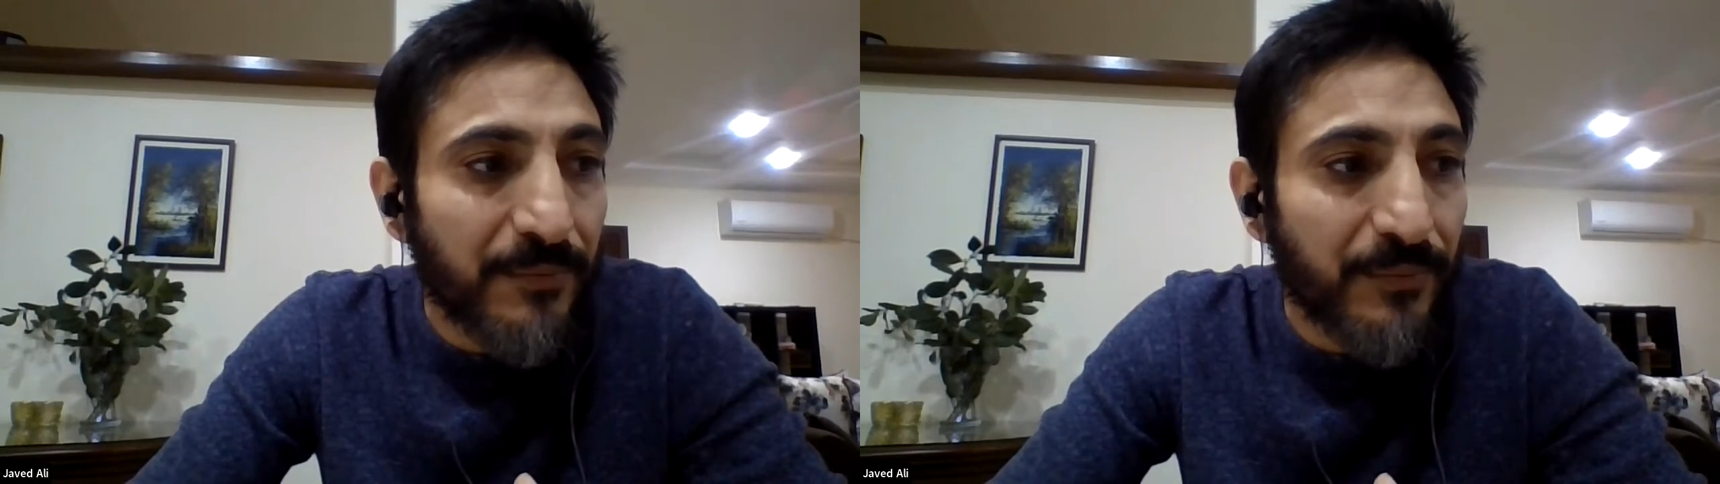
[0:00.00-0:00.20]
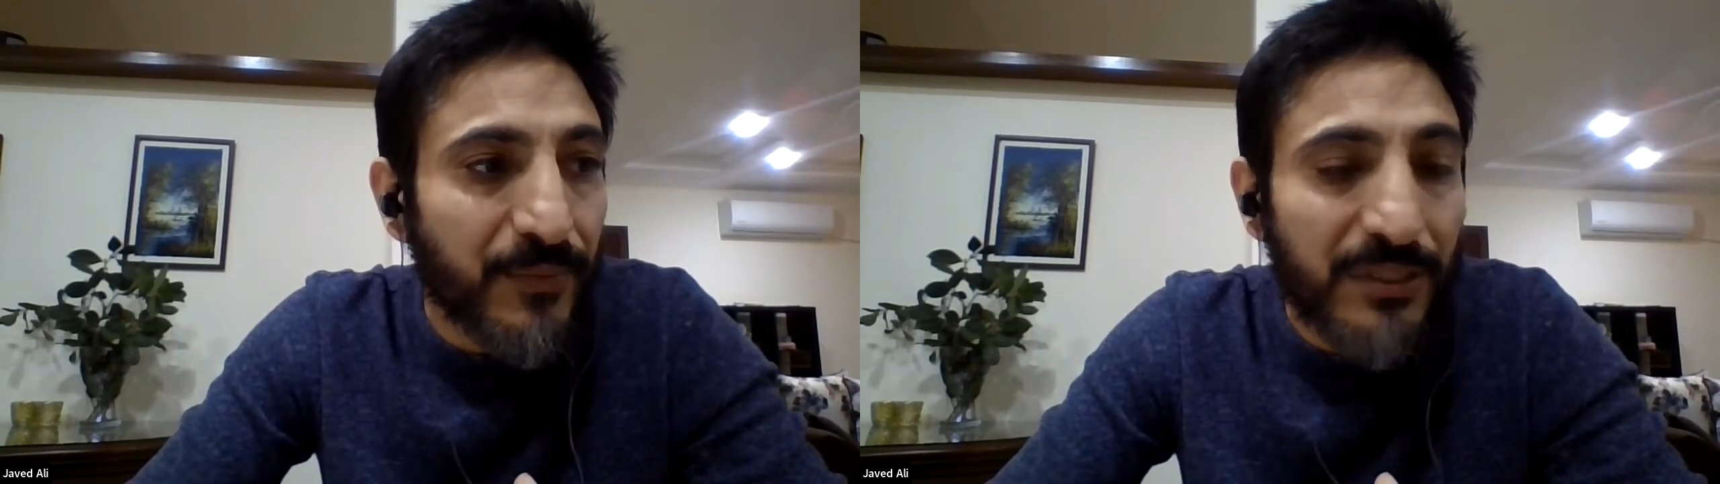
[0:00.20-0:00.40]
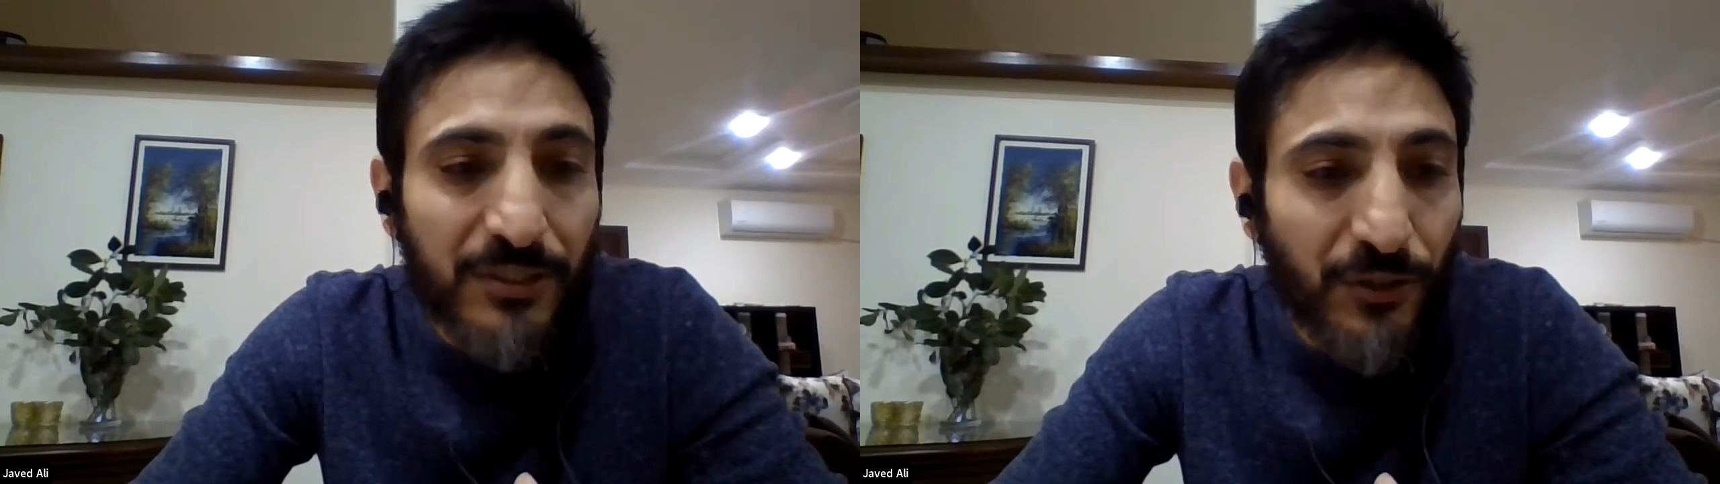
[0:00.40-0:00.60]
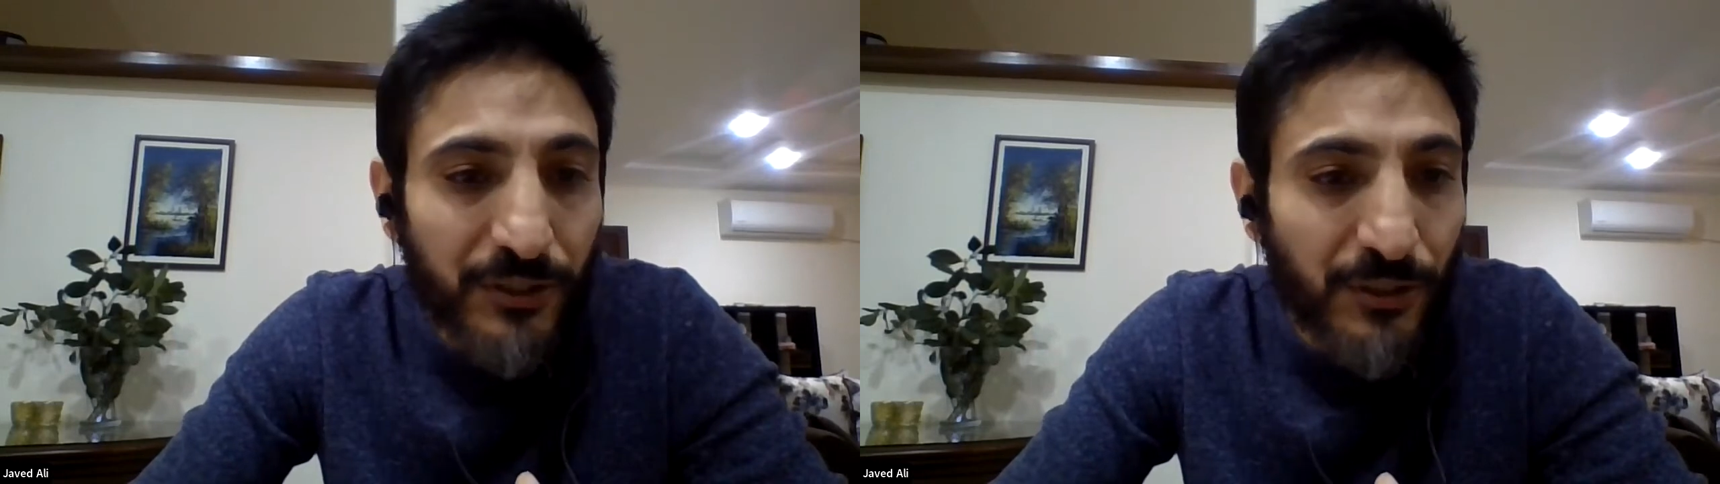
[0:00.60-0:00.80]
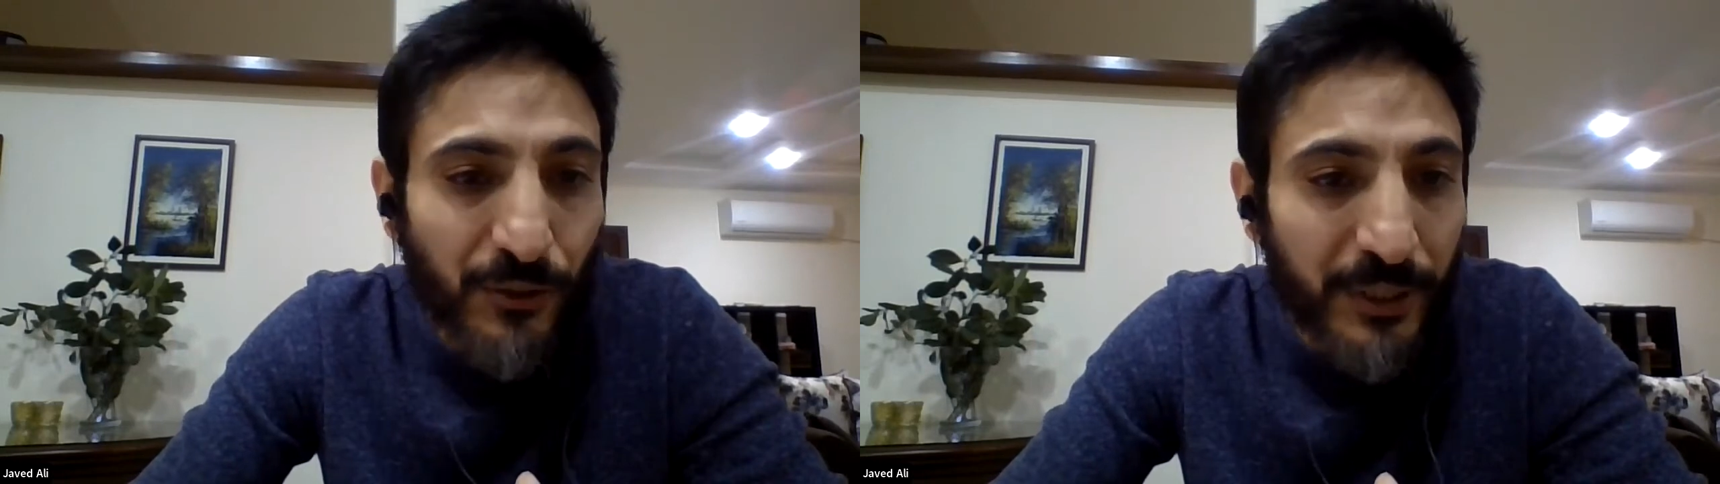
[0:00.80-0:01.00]
this is not
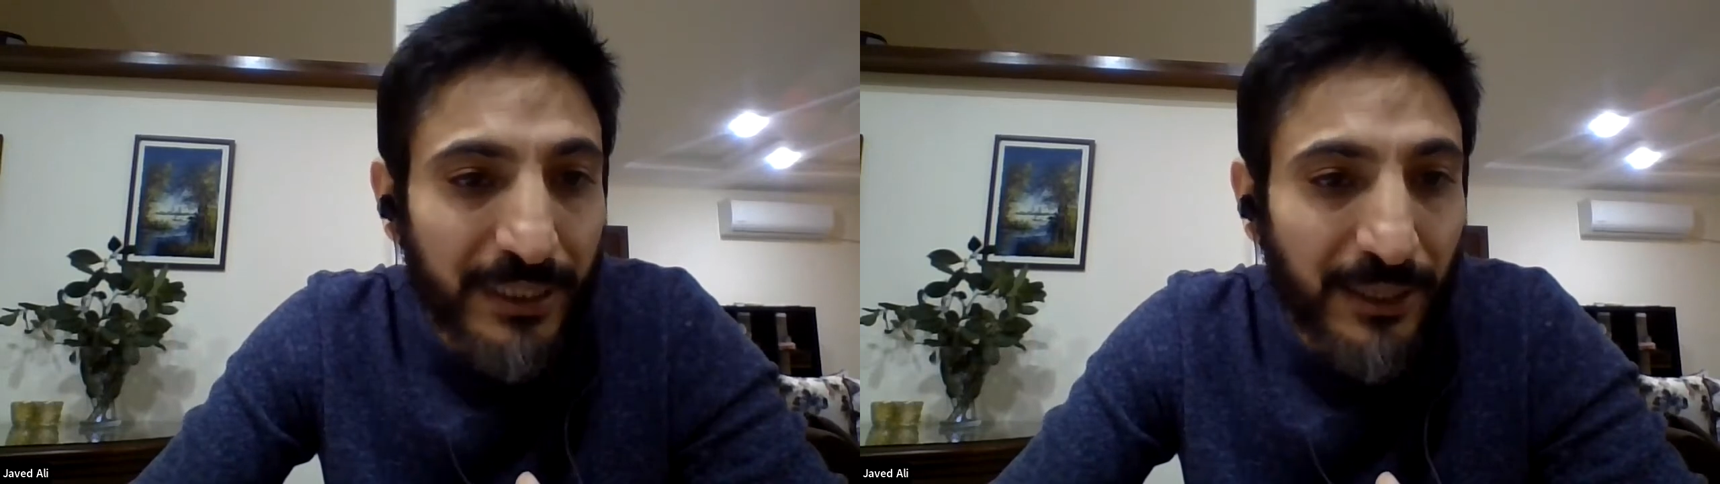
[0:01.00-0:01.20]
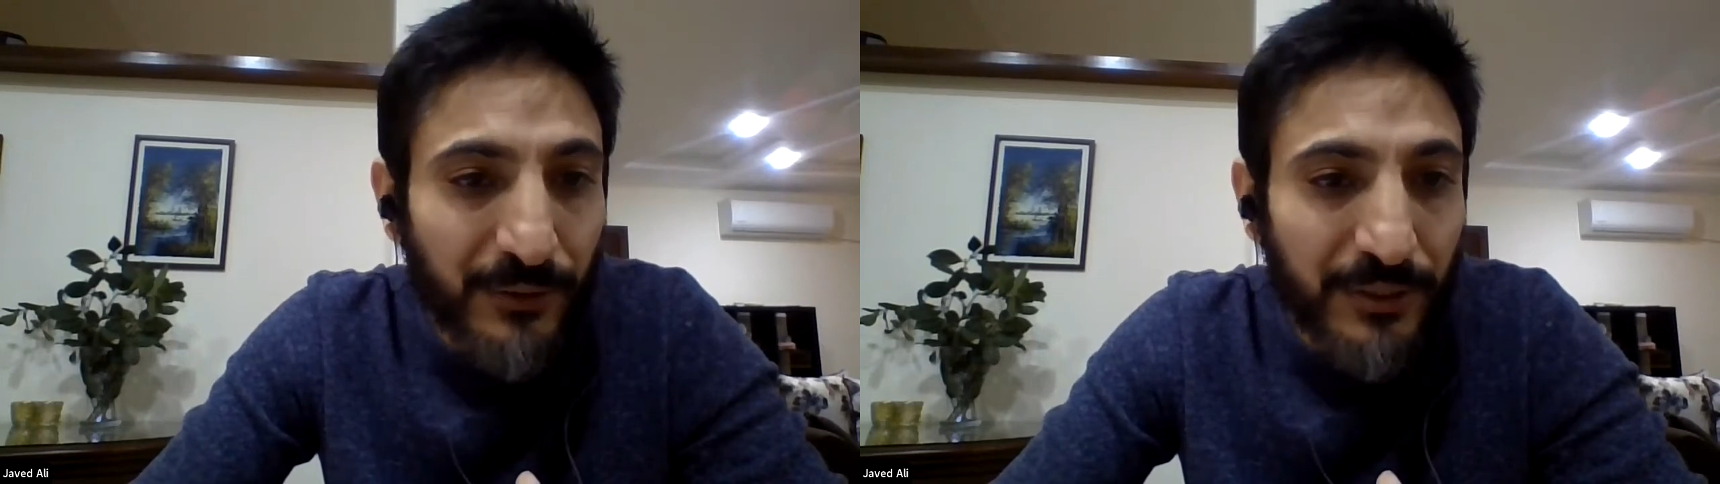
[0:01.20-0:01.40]
slowing down.